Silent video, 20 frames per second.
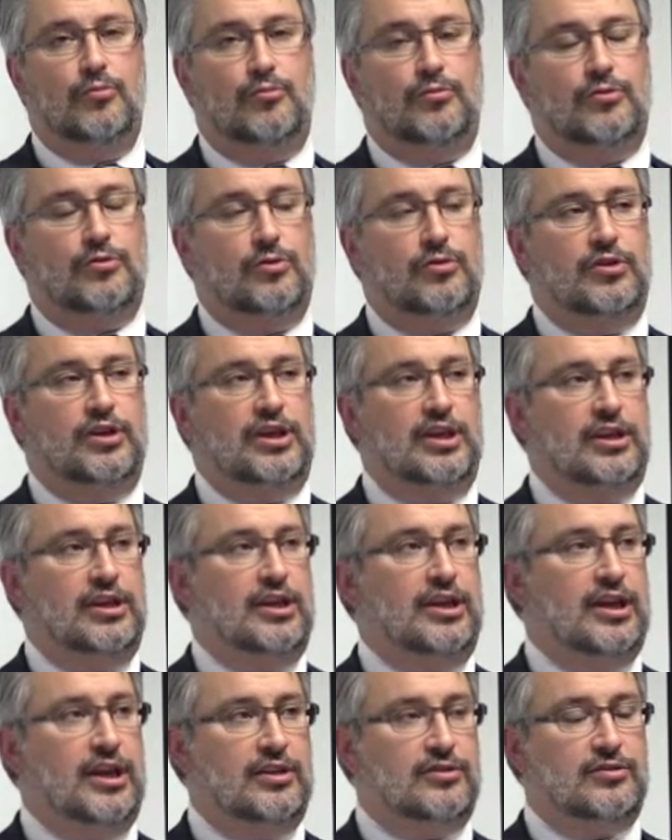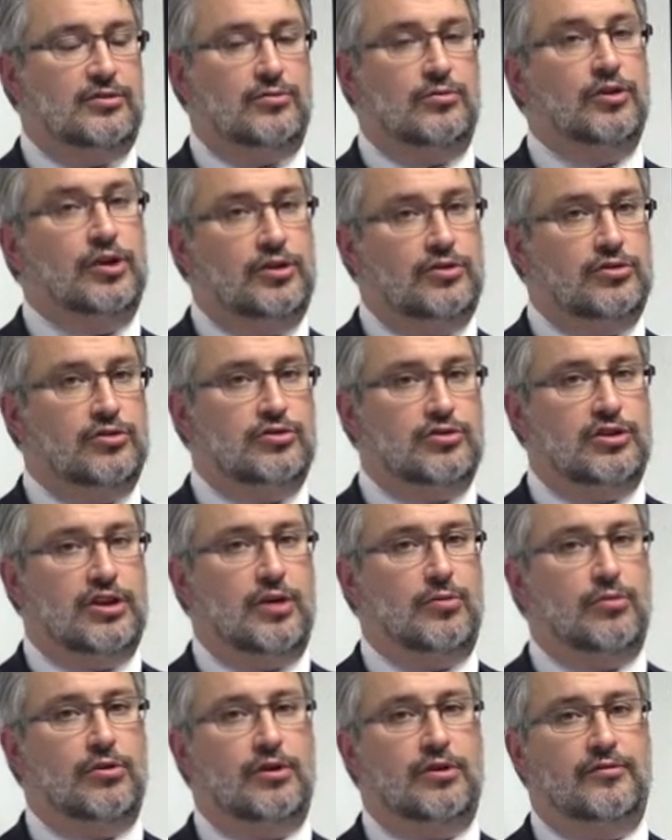Through the Kidney Cancer Research
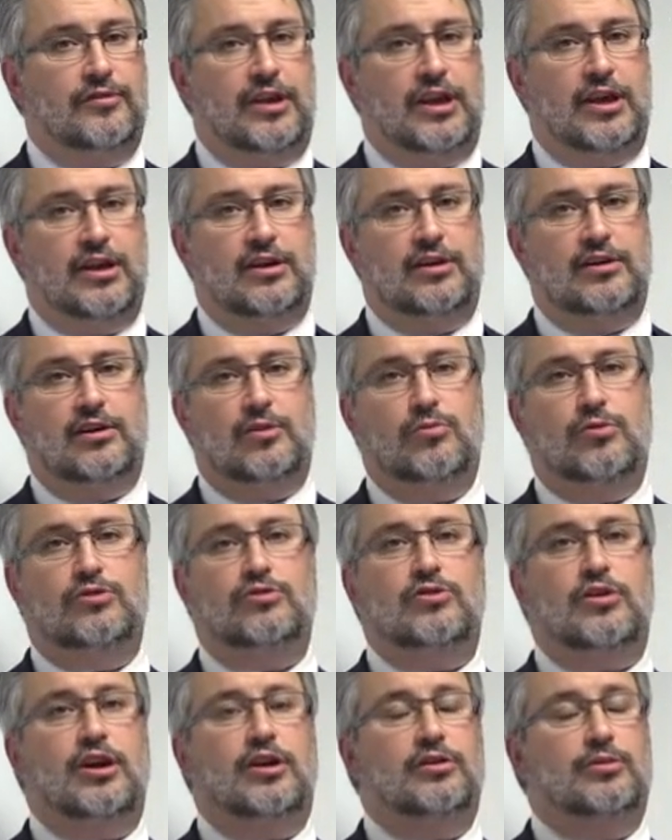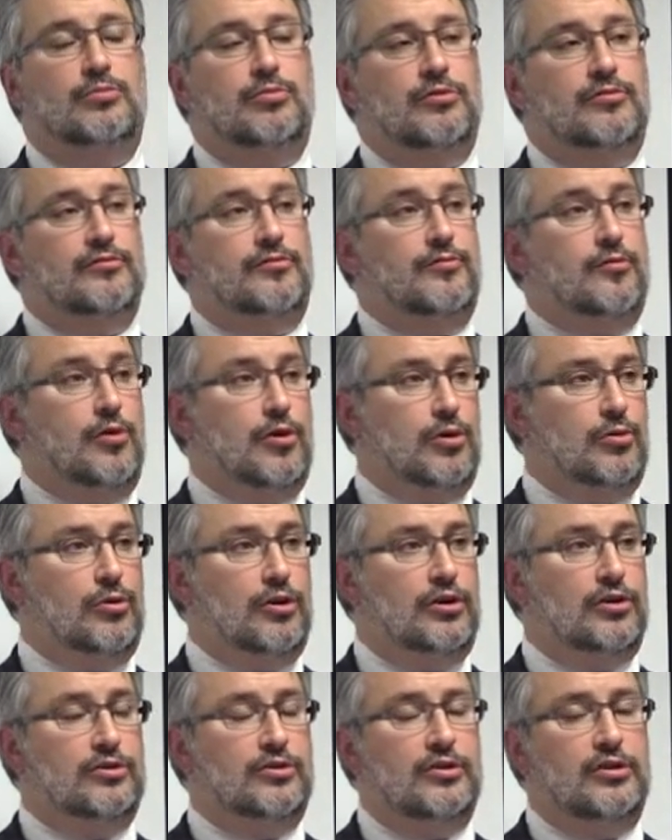Network of Canada, we're trying to put
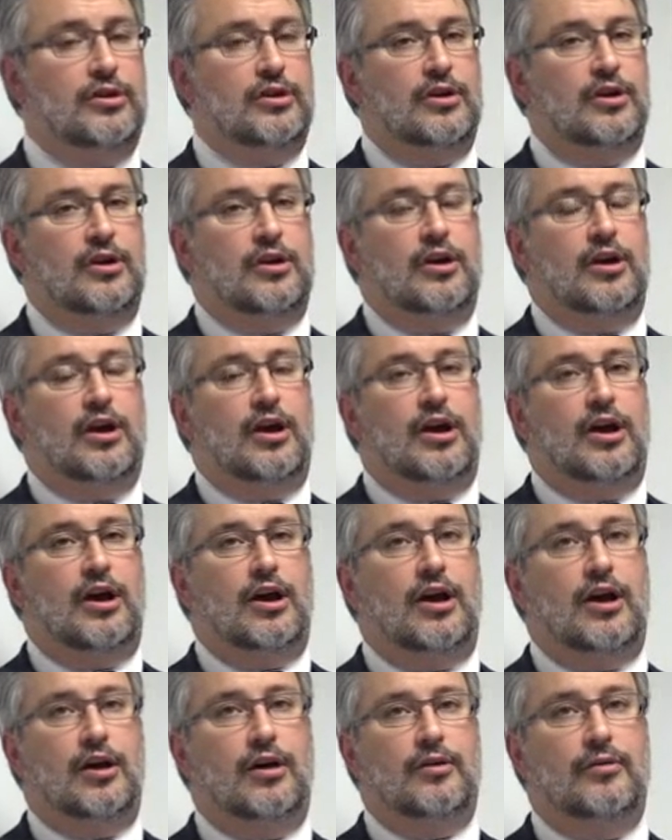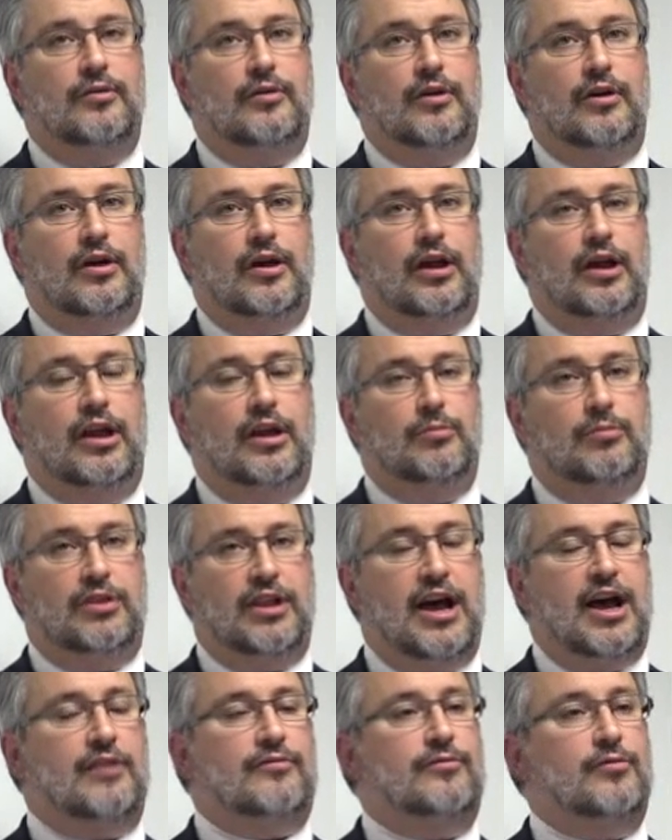forward a
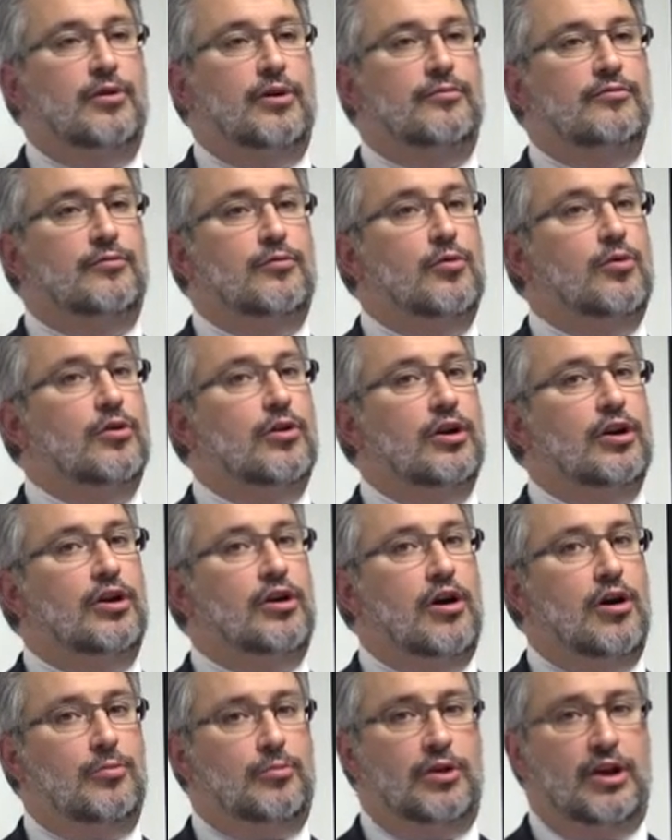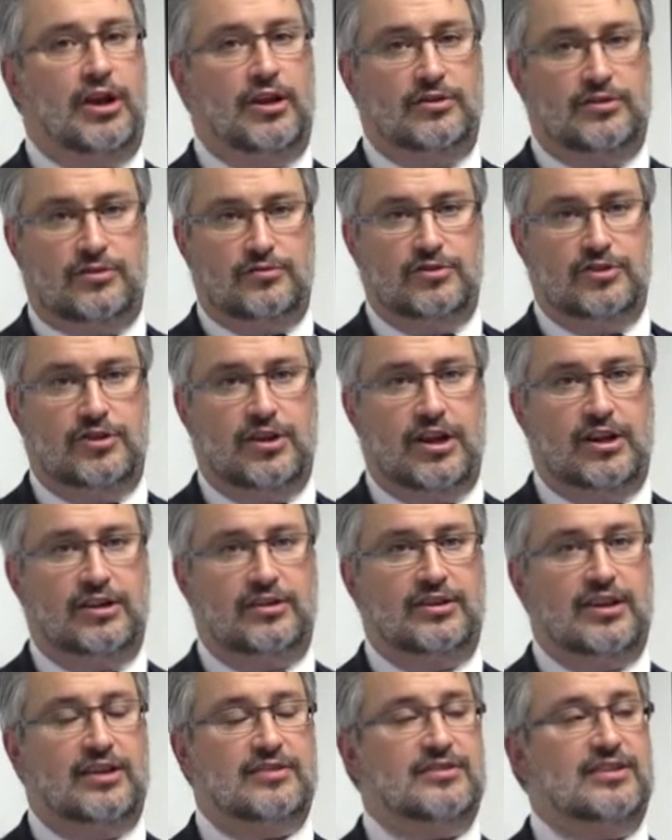platform for comprehensive
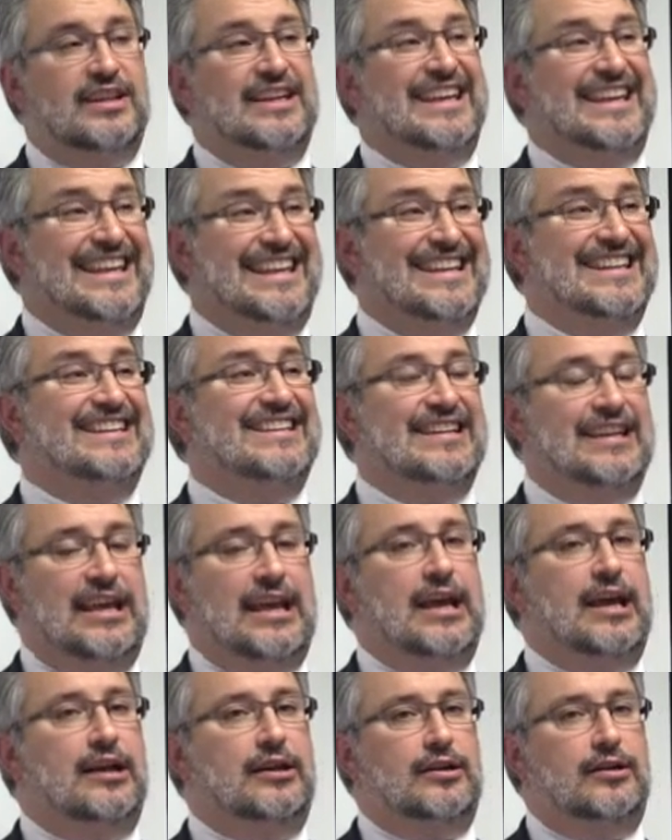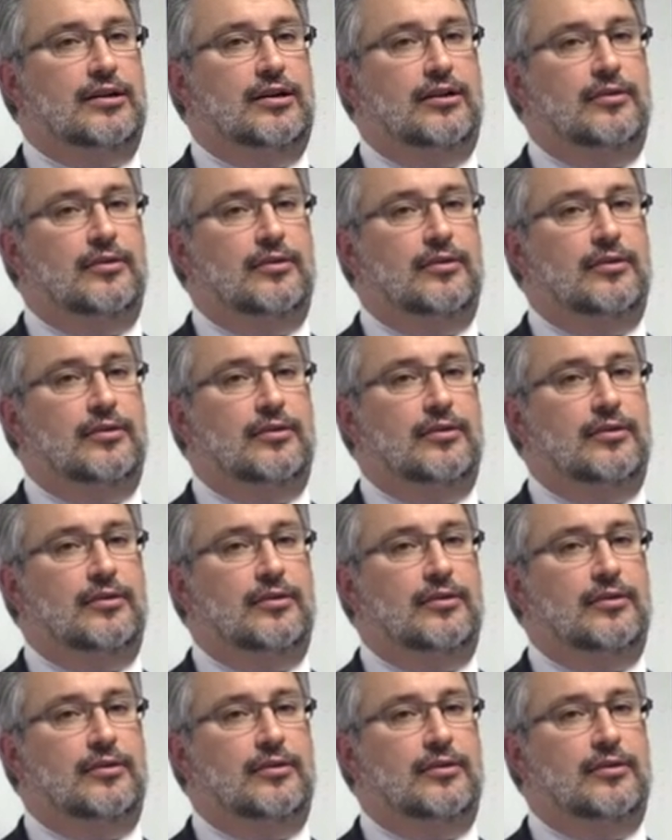genetic testing in Canada.